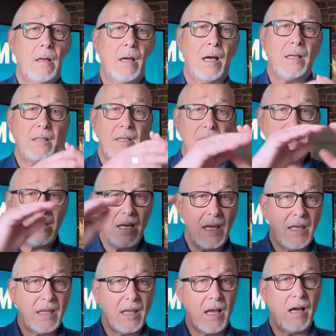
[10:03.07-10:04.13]

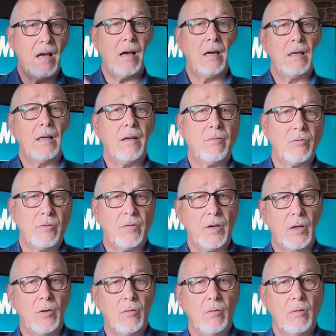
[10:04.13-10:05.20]
Underneath that high-level
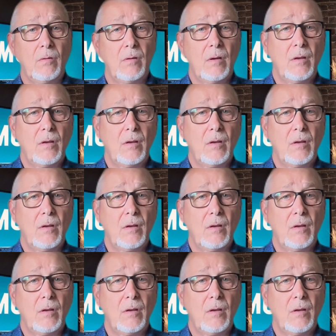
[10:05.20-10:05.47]
view,